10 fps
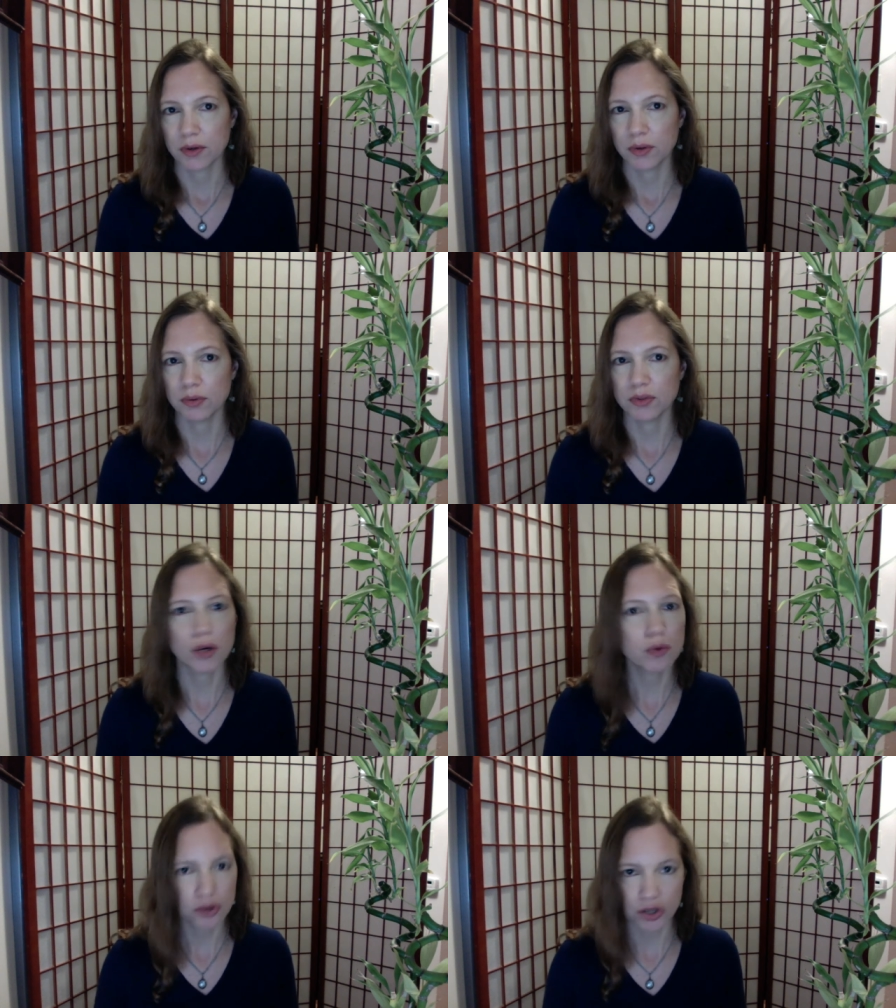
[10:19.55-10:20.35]
who
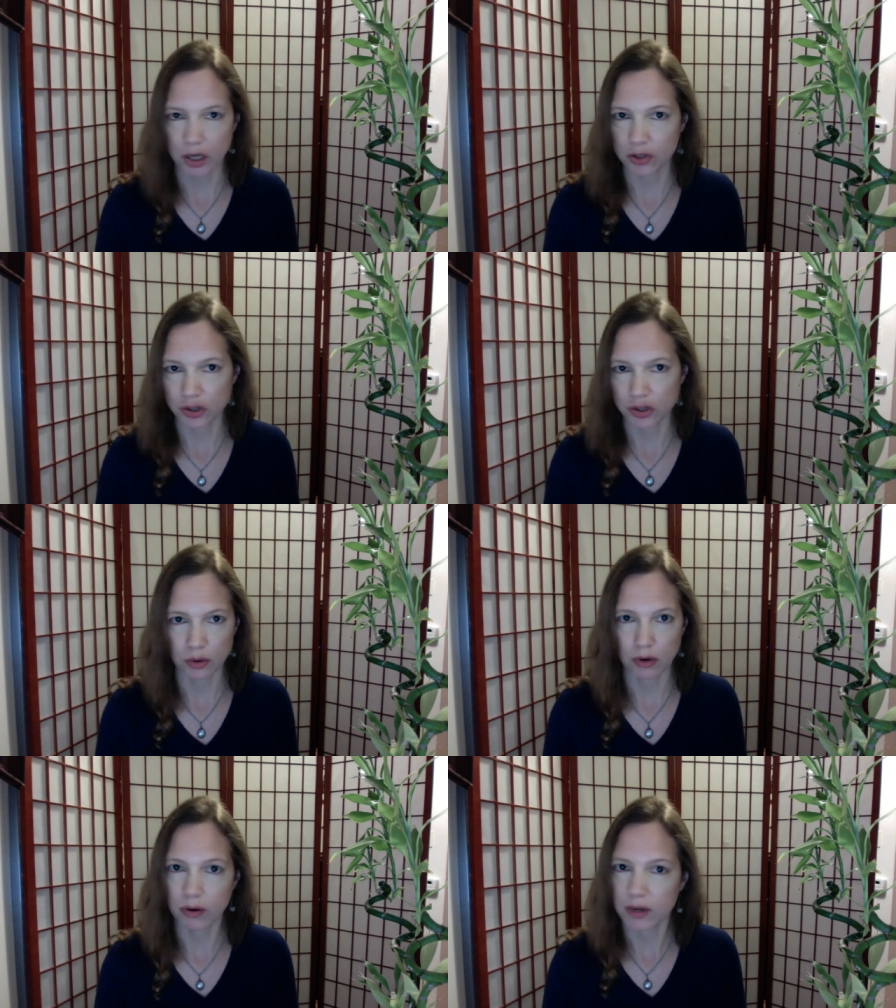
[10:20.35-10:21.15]
don't judge you
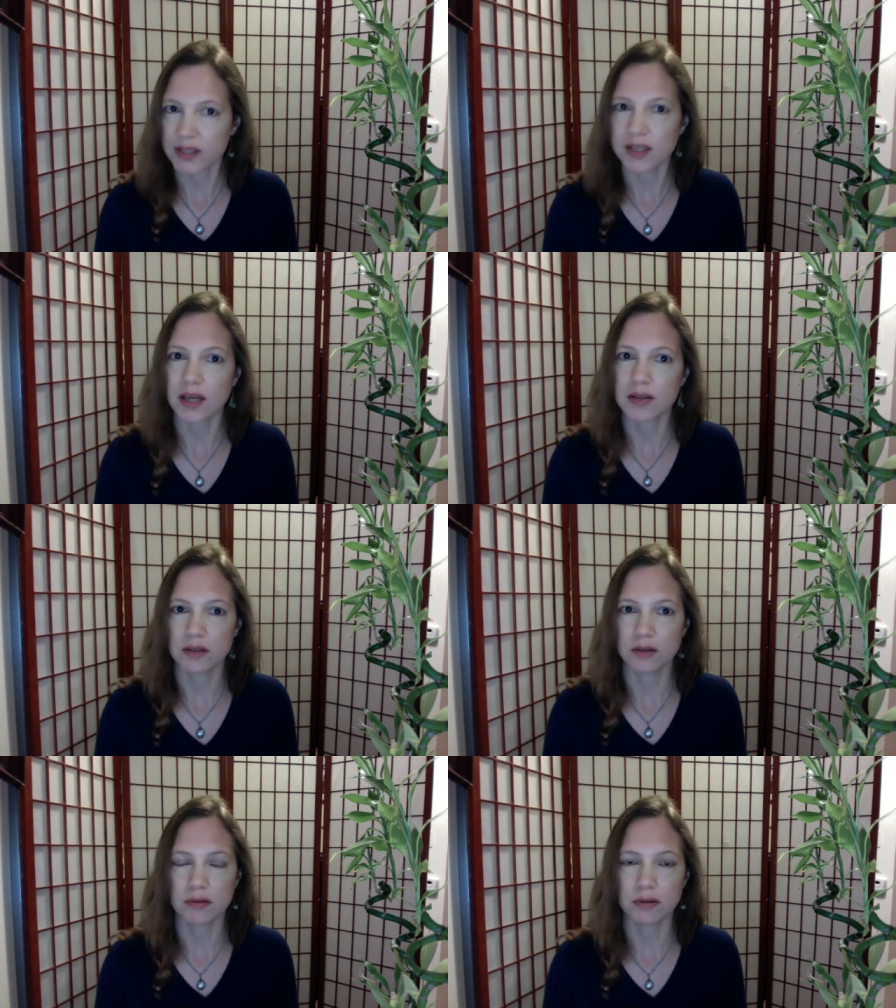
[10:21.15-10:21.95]
or criticize
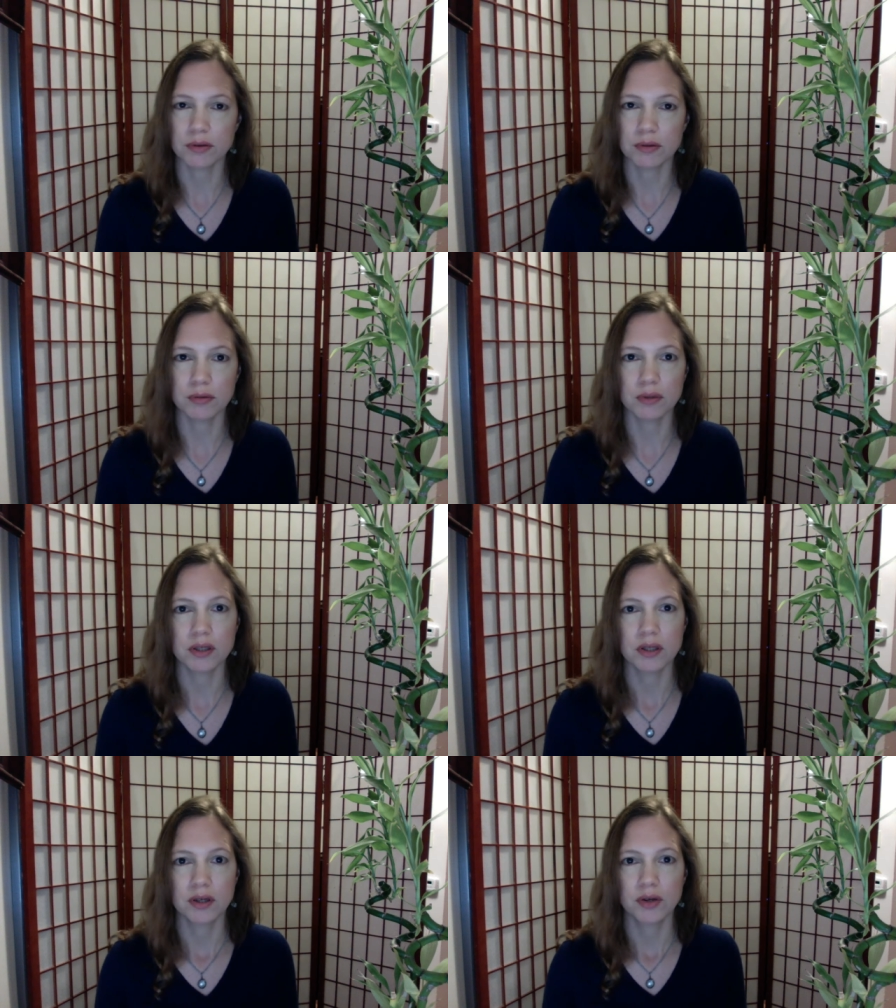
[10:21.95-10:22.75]
you, who
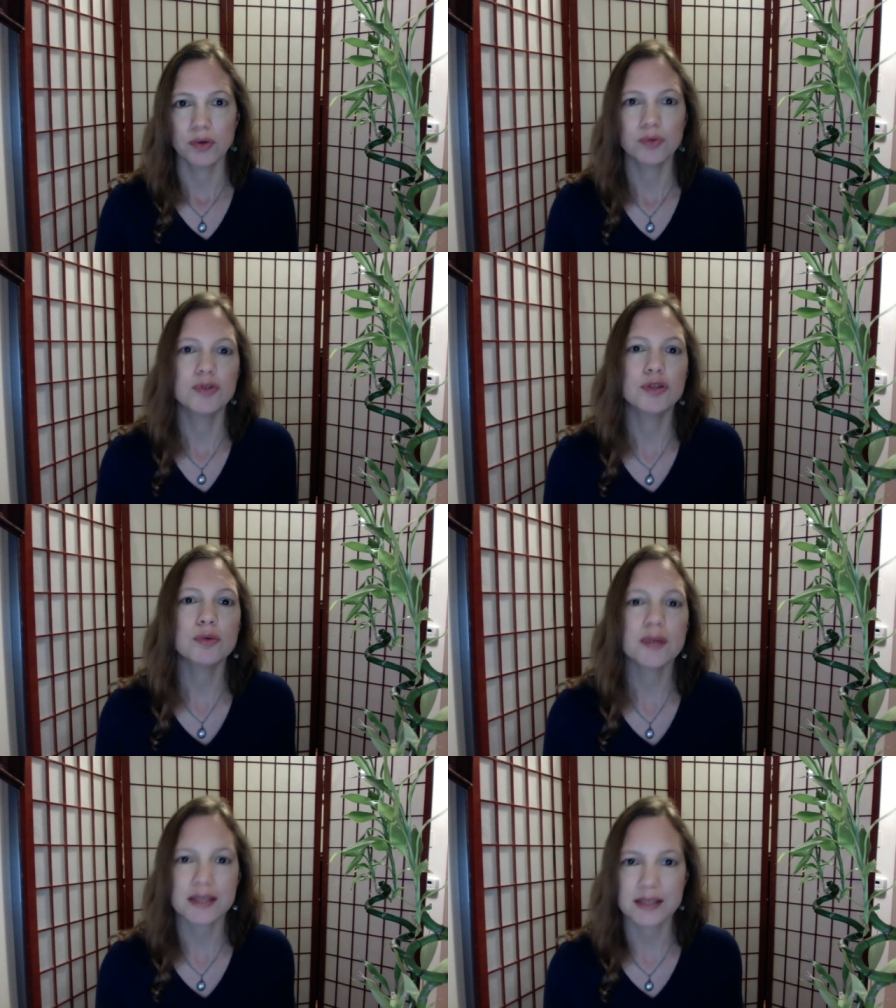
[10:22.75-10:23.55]
do
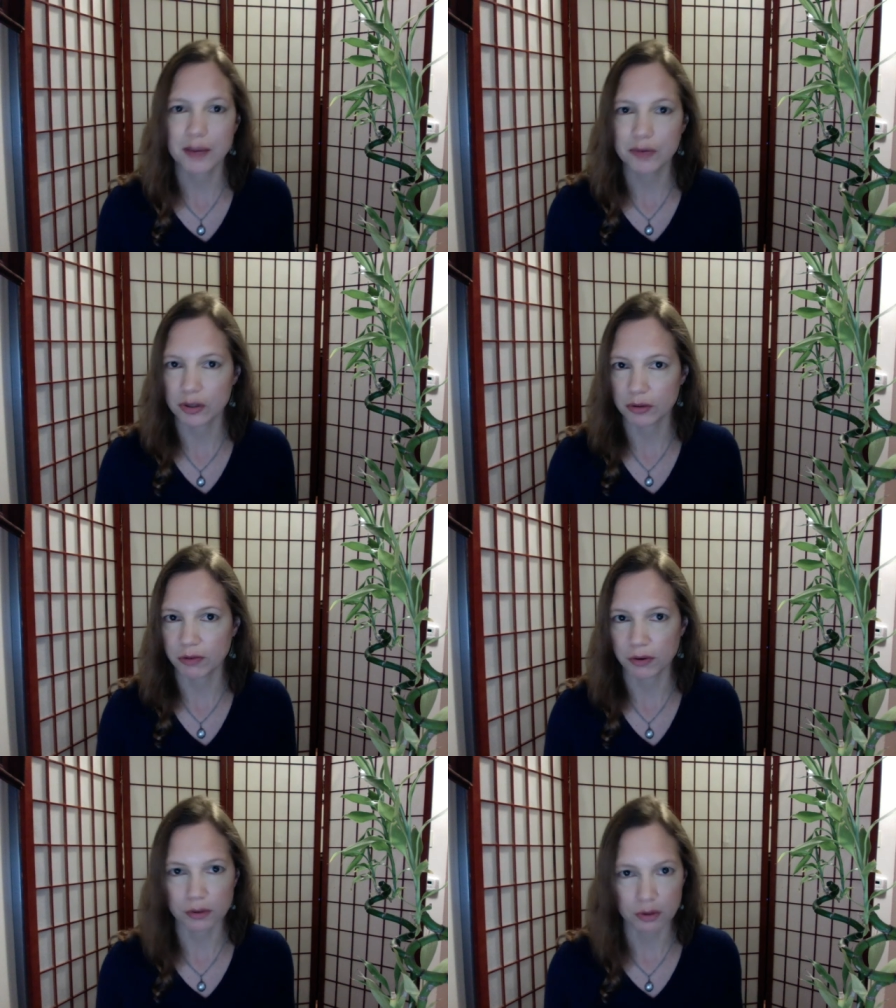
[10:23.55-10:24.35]
accept you
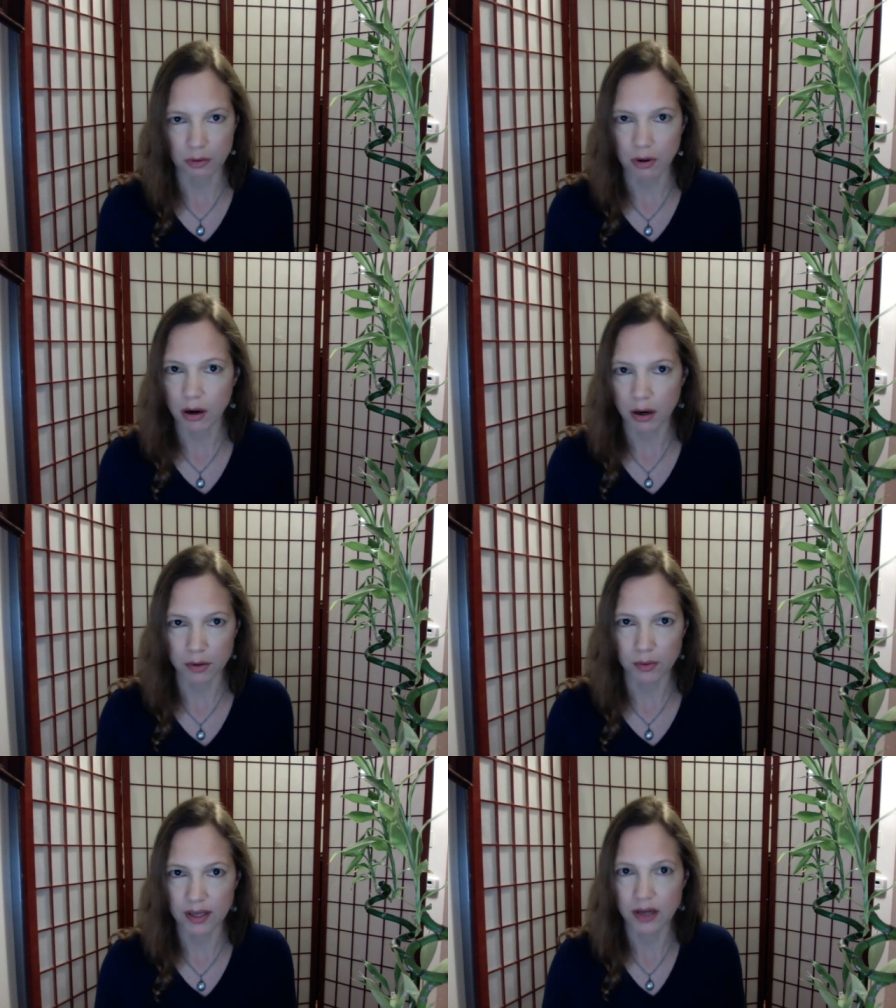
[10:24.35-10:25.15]
for who you are,
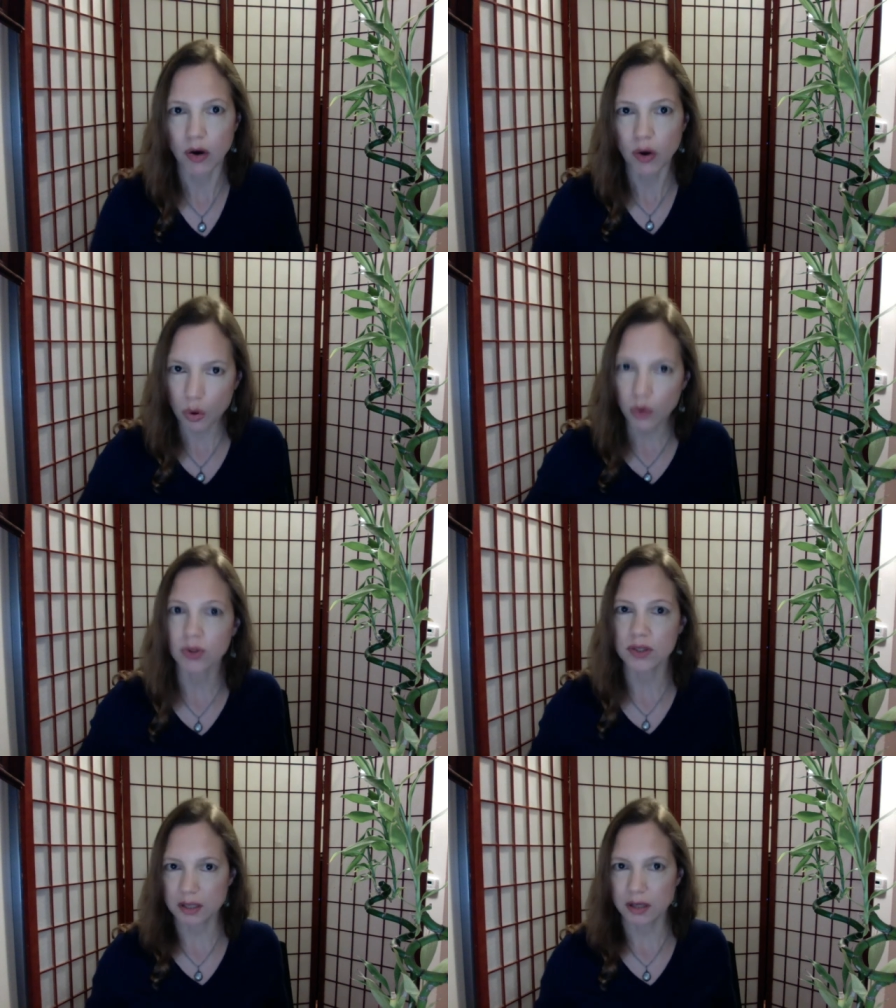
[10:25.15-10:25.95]
who can
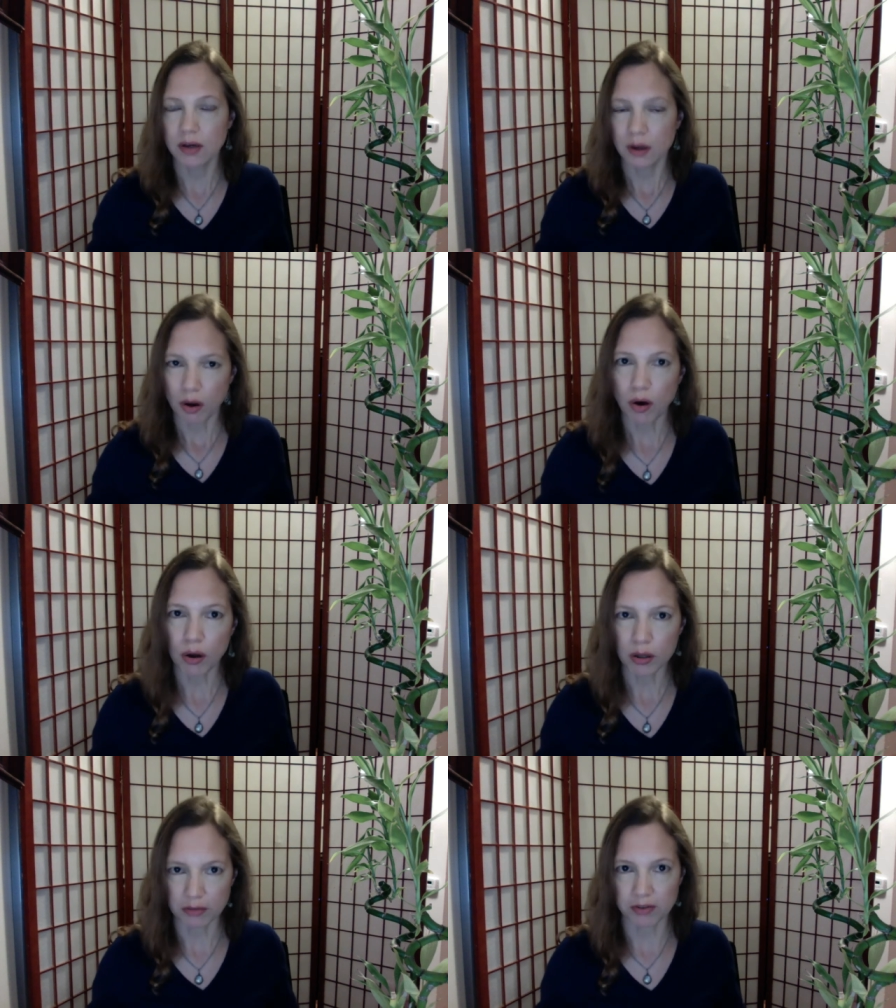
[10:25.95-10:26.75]
hold
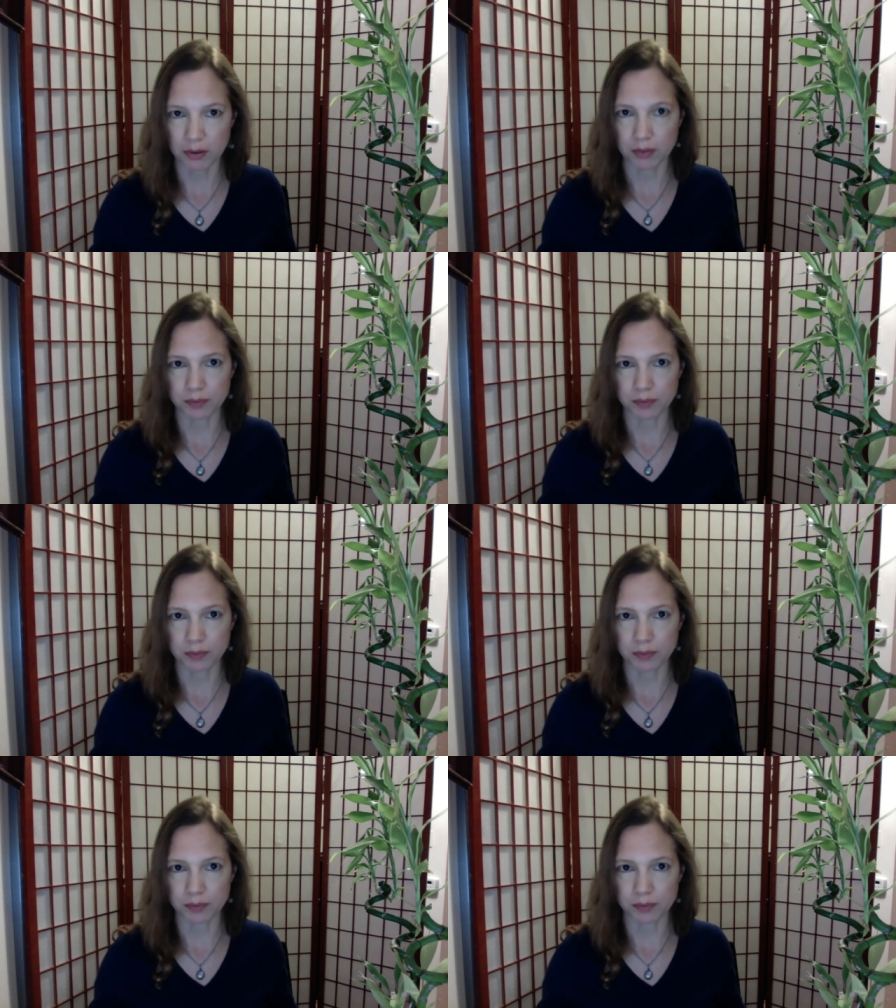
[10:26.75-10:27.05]
all of you.